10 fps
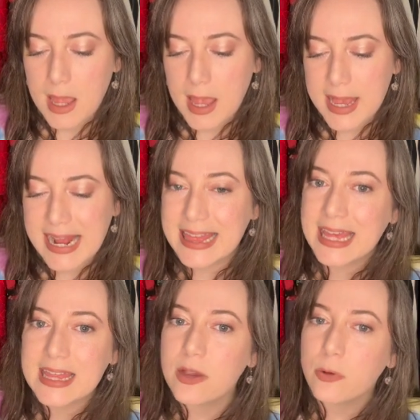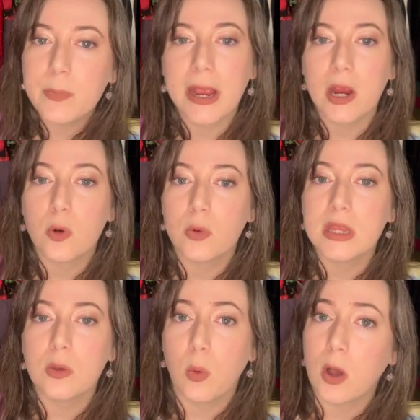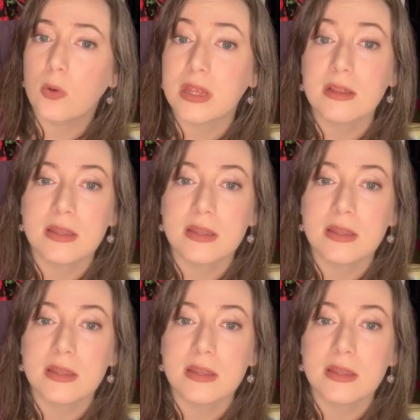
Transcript: And I think they would pair really well with a